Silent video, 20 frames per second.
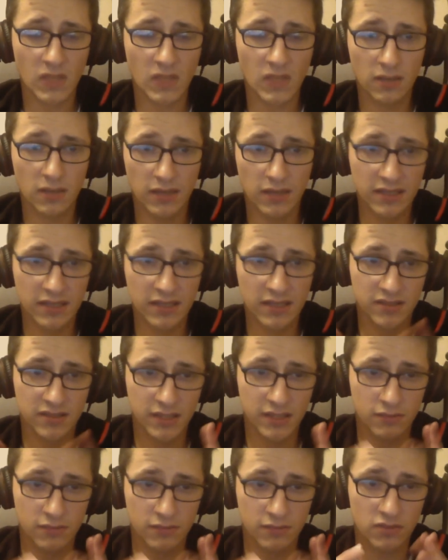I
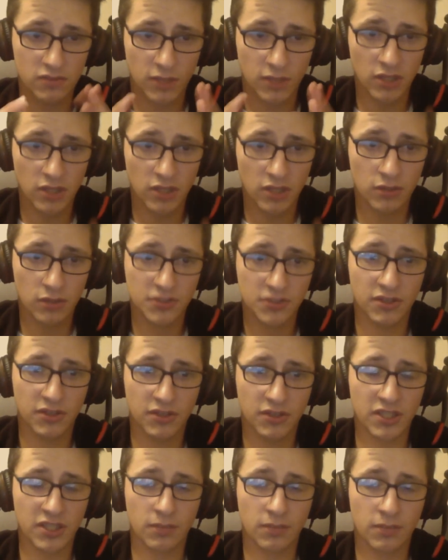said, tomorrow,
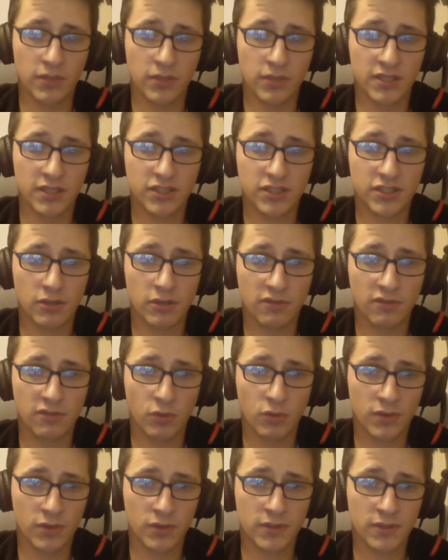starting up with Shadow of
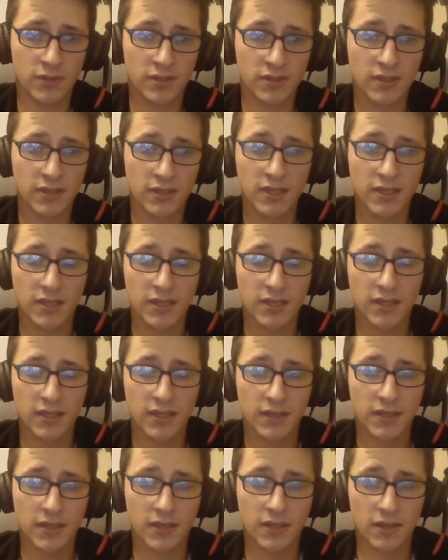Mordor.
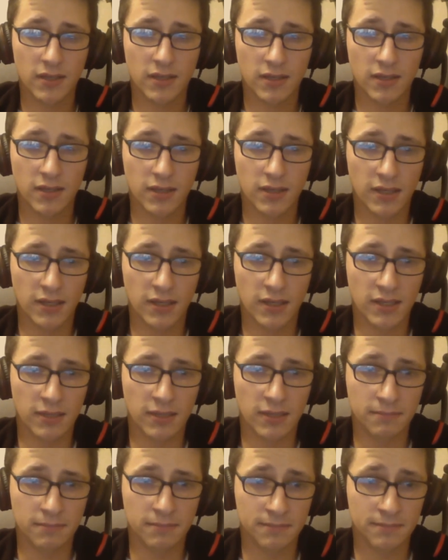
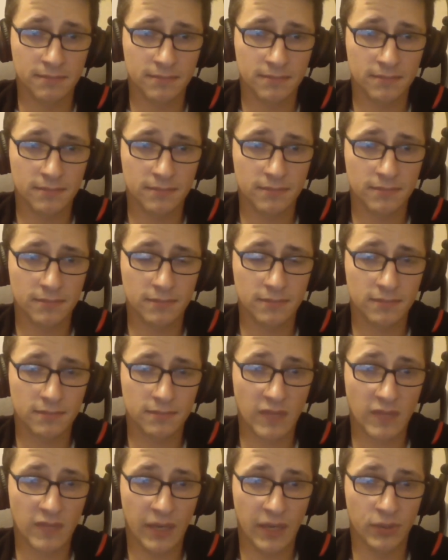
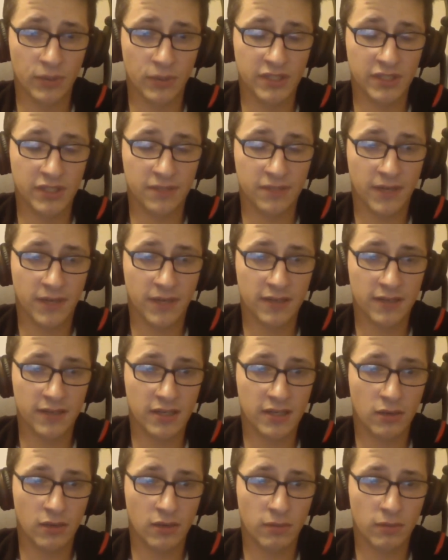I really need to find
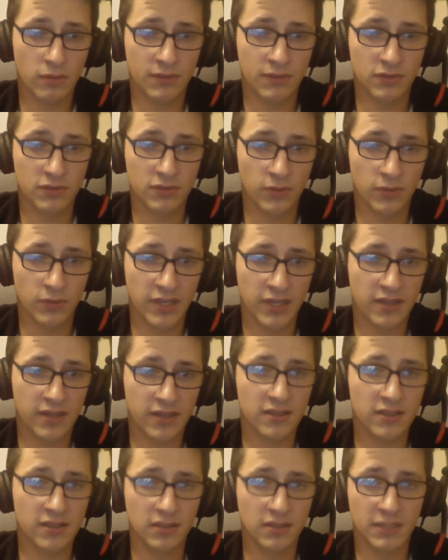out if there's a way that
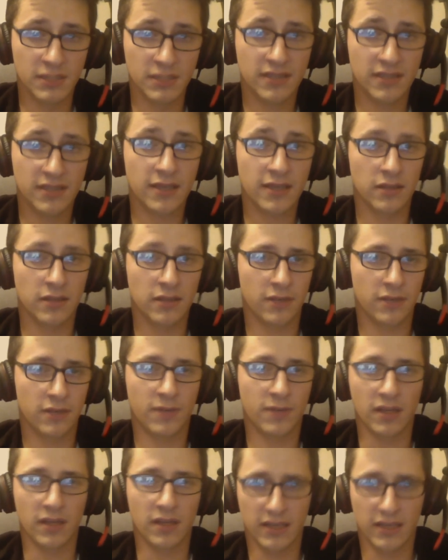I can eliminate that glare
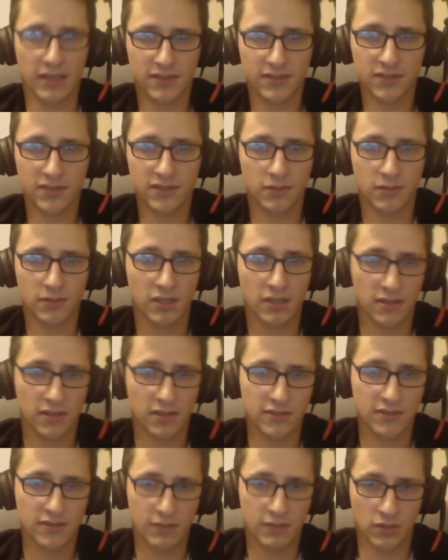from my glasses so I'm not
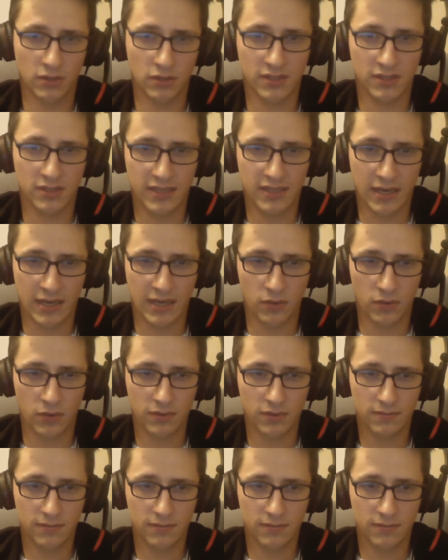constantly having to look down.